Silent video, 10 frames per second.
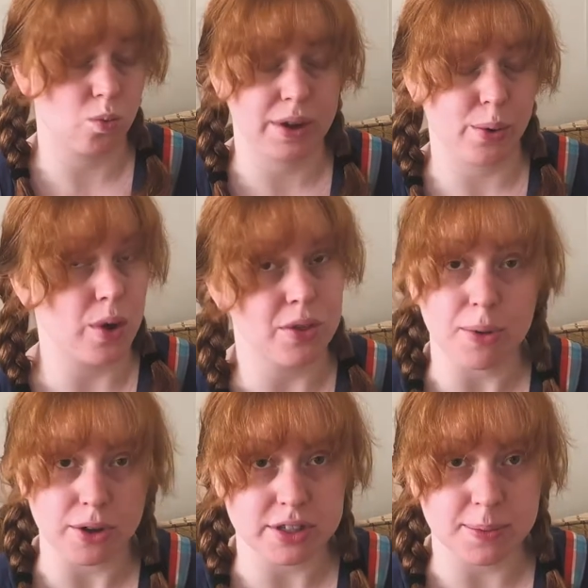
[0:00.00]
it won the
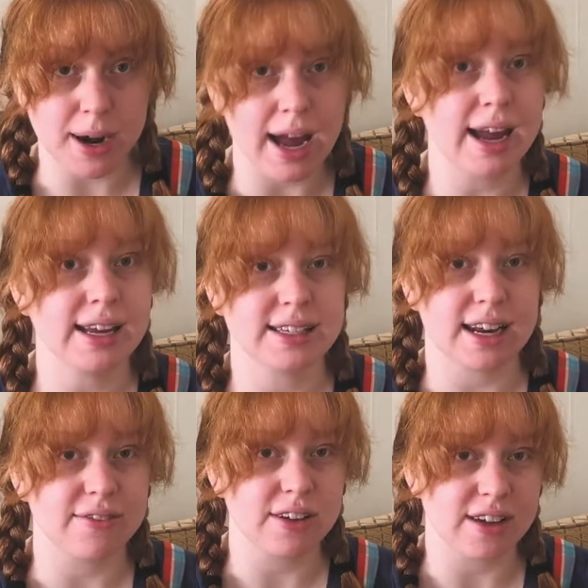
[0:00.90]
Pulitzer Prize, and
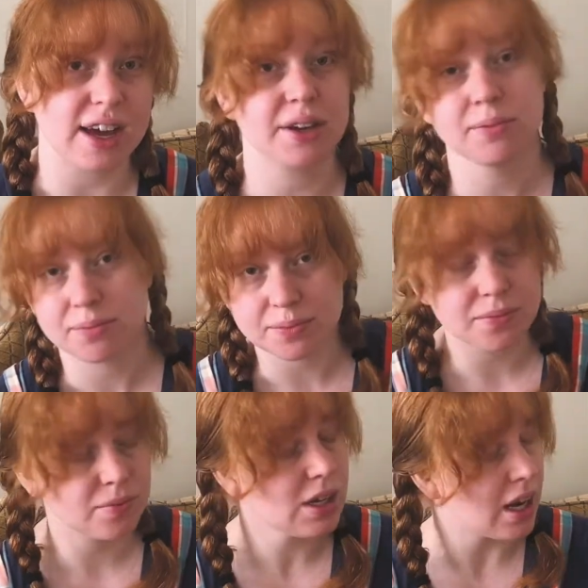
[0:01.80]
I feel like,
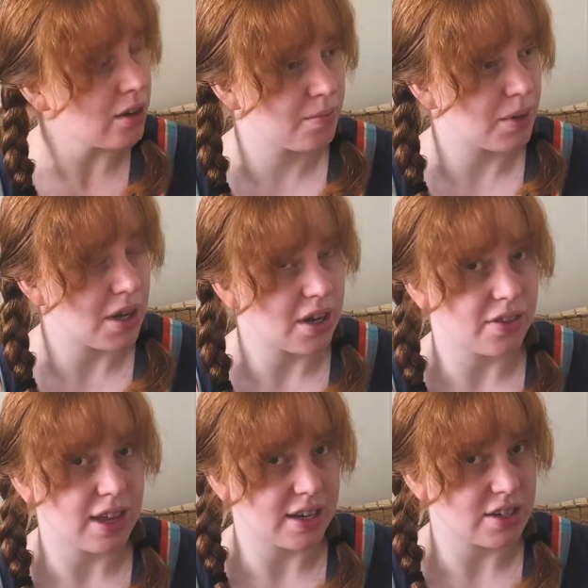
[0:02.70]
you know, pretty
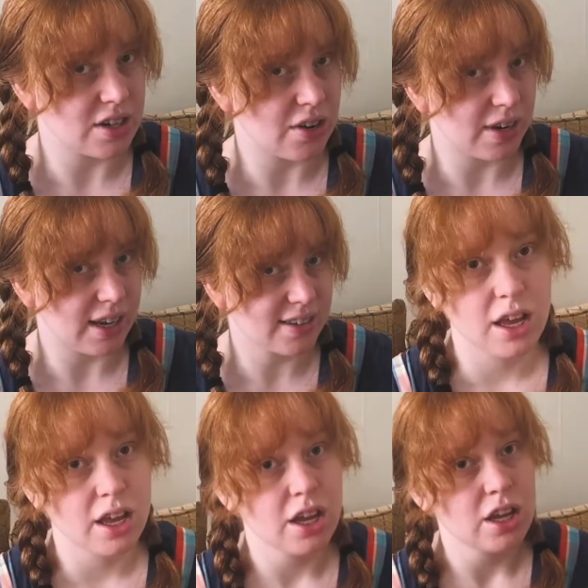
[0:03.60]
good thing to start reading.
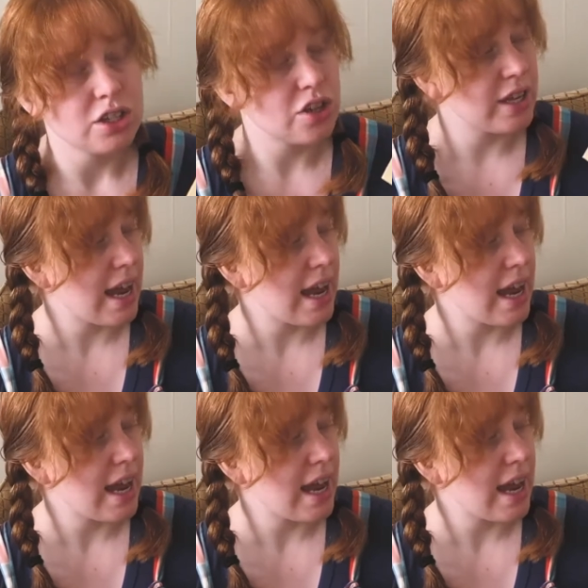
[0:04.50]
So the